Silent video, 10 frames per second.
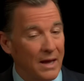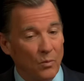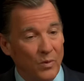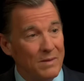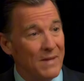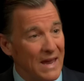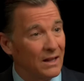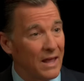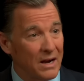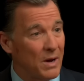And we
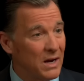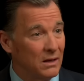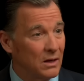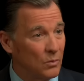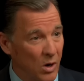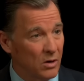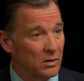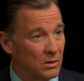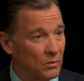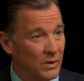made a lot of money. It
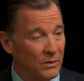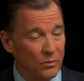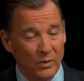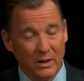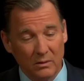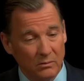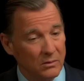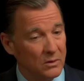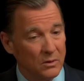worked. Michael